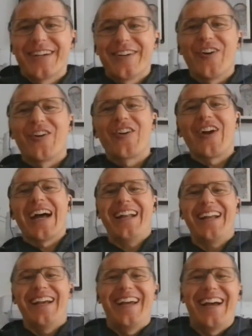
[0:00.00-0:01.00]
All right.
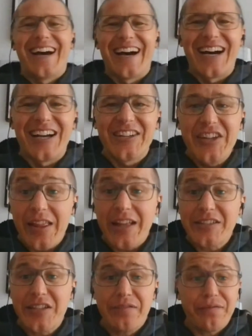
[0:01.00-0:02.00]
Yeah,
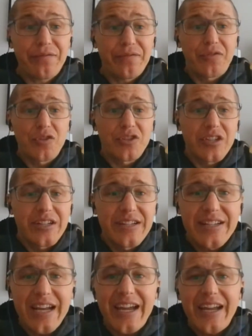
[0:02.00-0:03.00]
that's it for
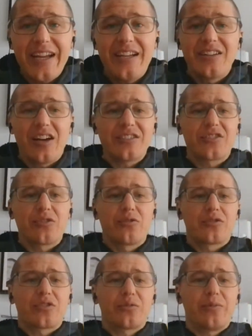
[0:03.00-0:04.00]
today. Nice, short
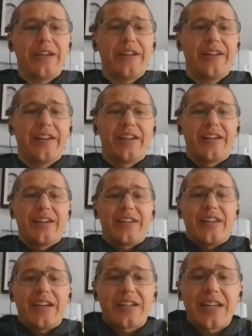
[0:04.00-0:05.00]
and sweet.
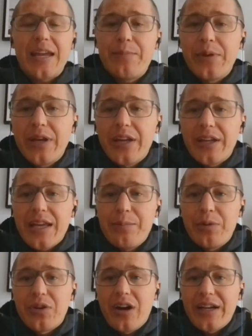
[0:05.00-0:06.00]
Yeah, keep
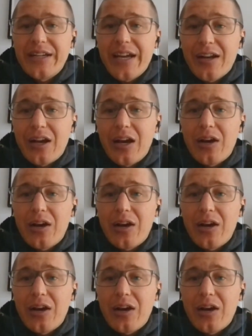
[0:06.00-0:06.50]
an eye out.